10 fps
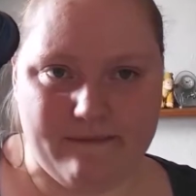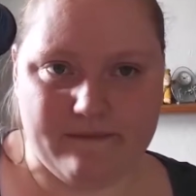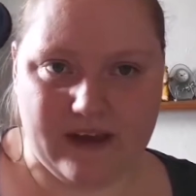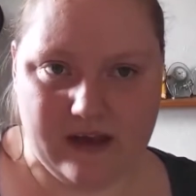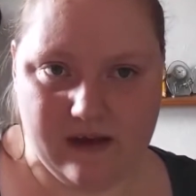
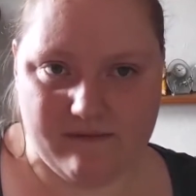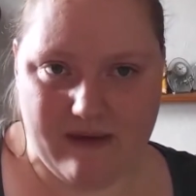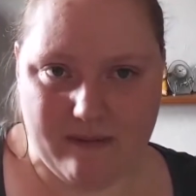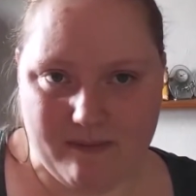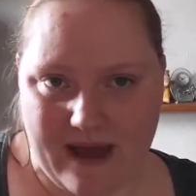Thinking of
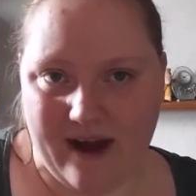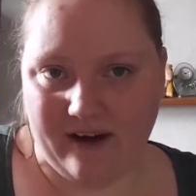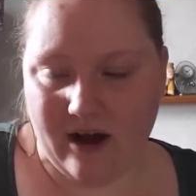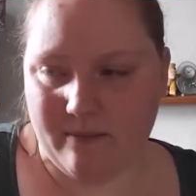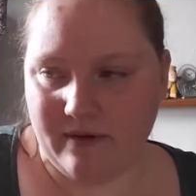maybe
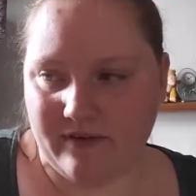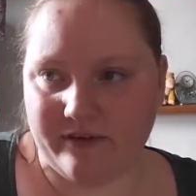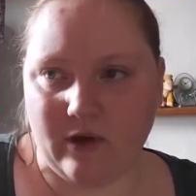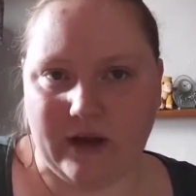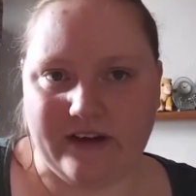pairing it up with a
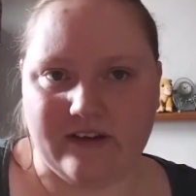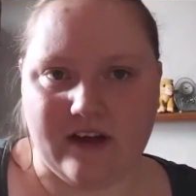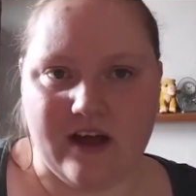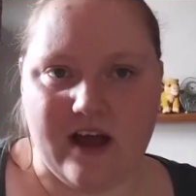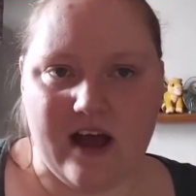solid.
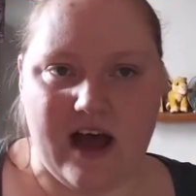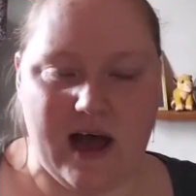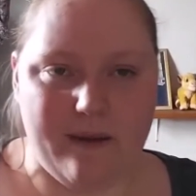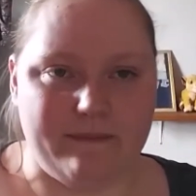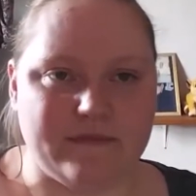
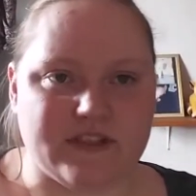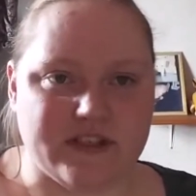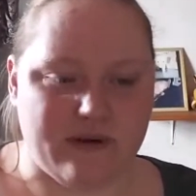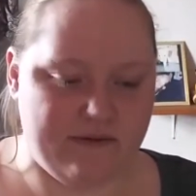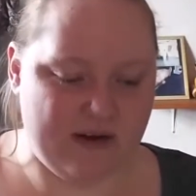
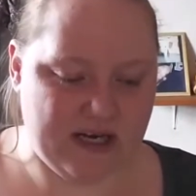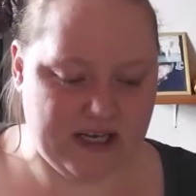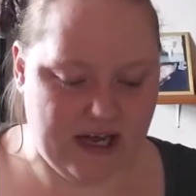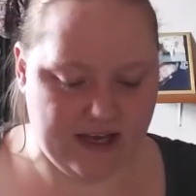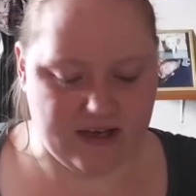So I
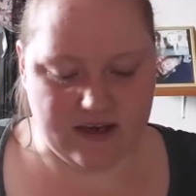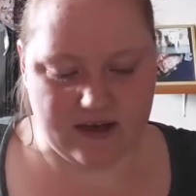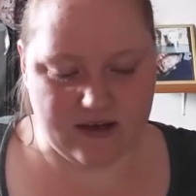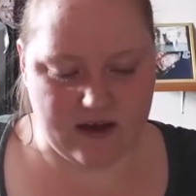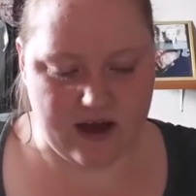really like,
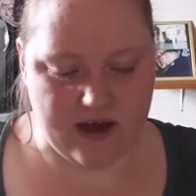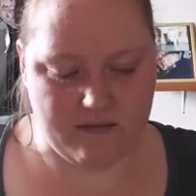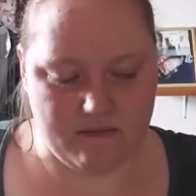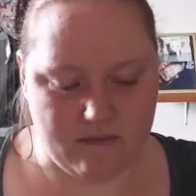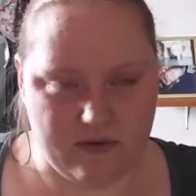
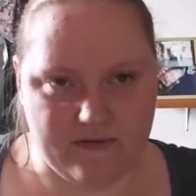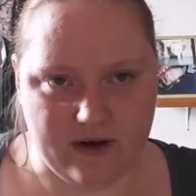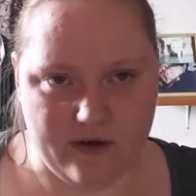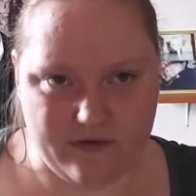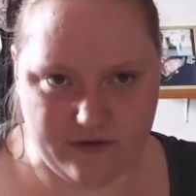with
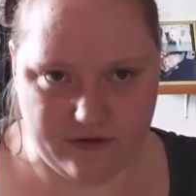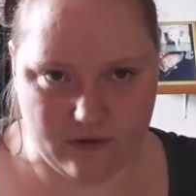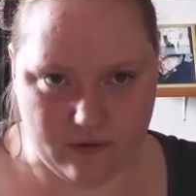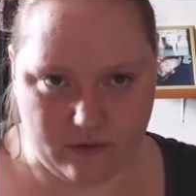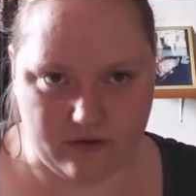a lot of the
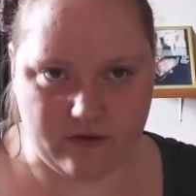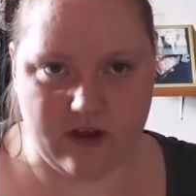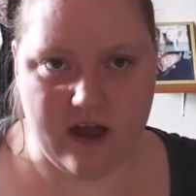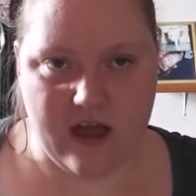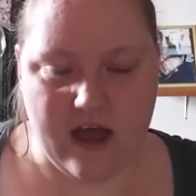
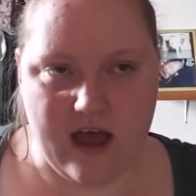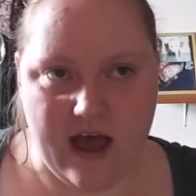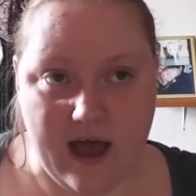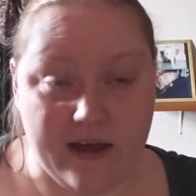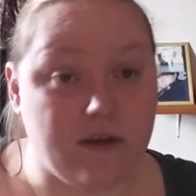shawls,
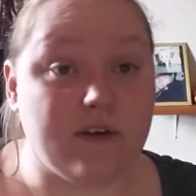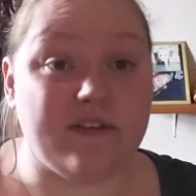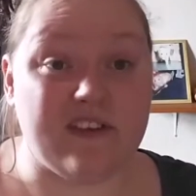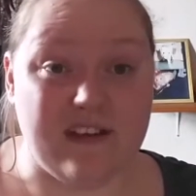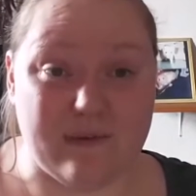you'll
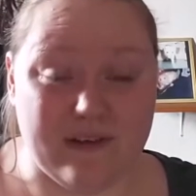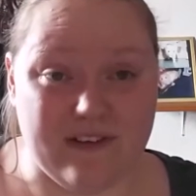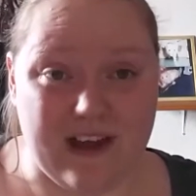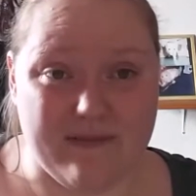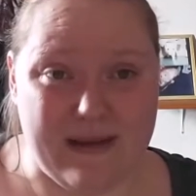have seen the
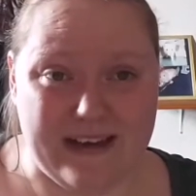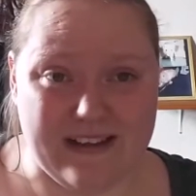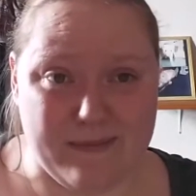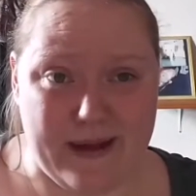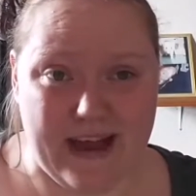ones that I've made
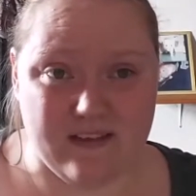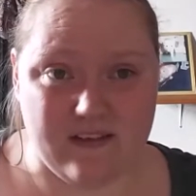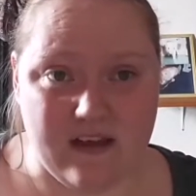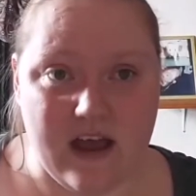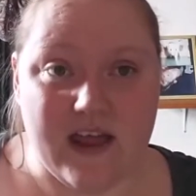in the
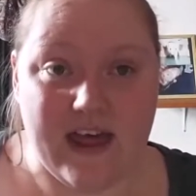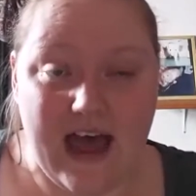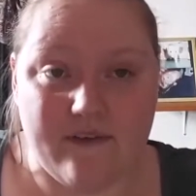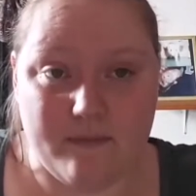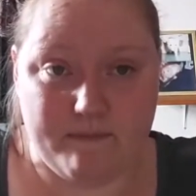past
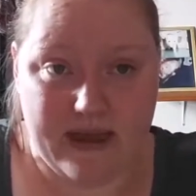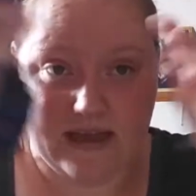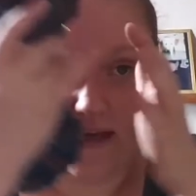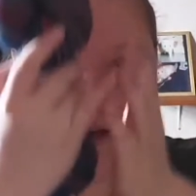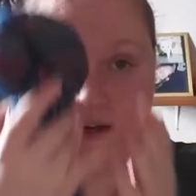that have a
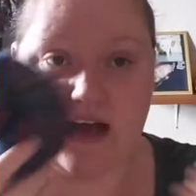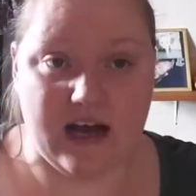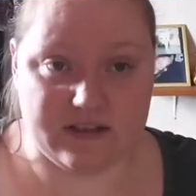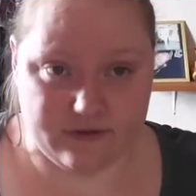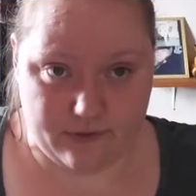big
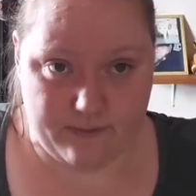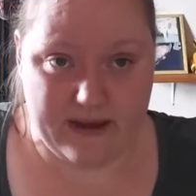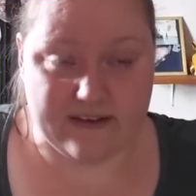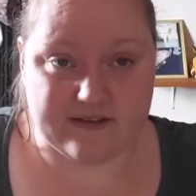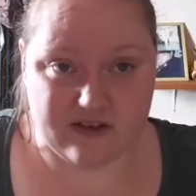garter or a
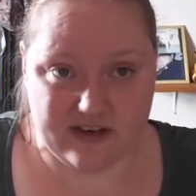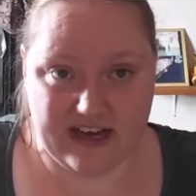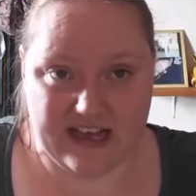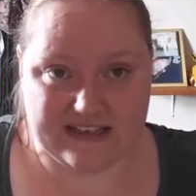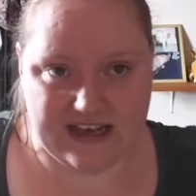big
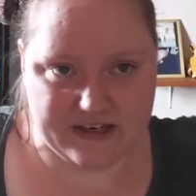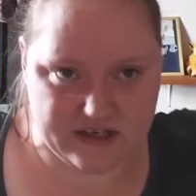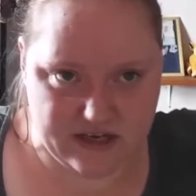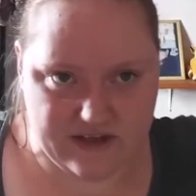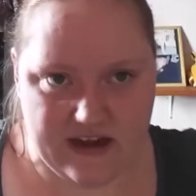stockinette
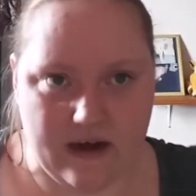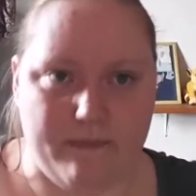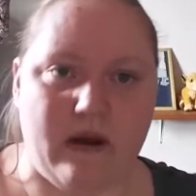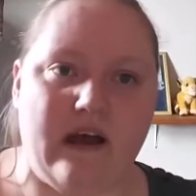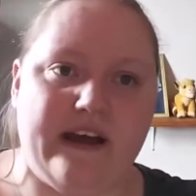section and then an
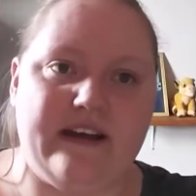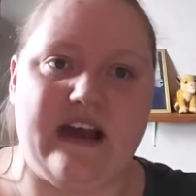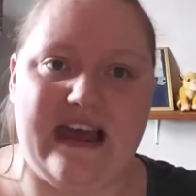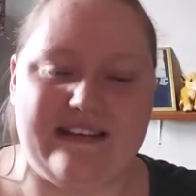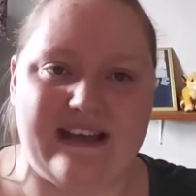applied
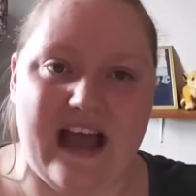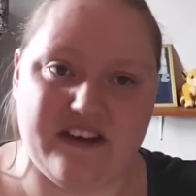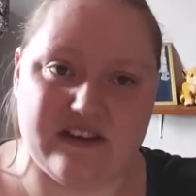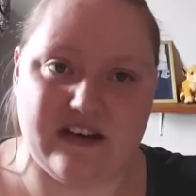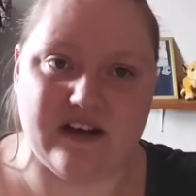lace
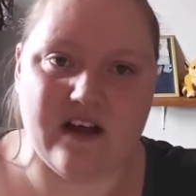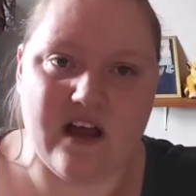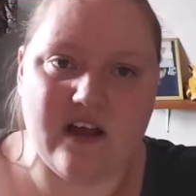edging.